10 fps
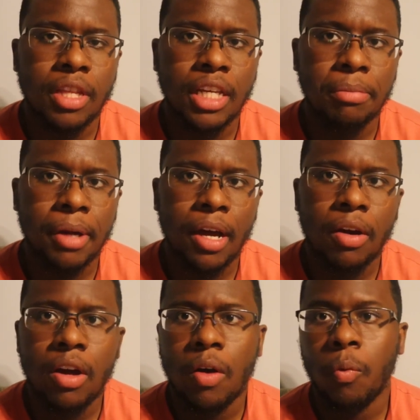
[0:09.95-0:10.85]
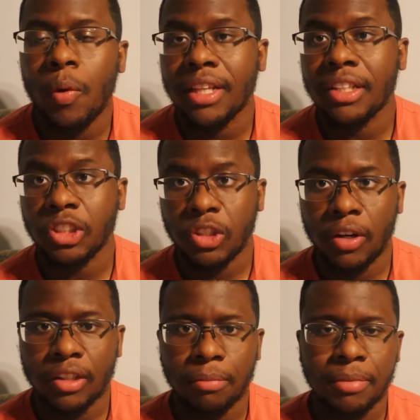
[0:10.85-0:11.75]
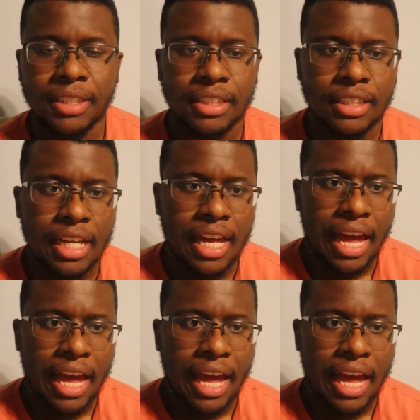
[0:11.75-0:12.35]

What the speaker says: think about when they're starting their business?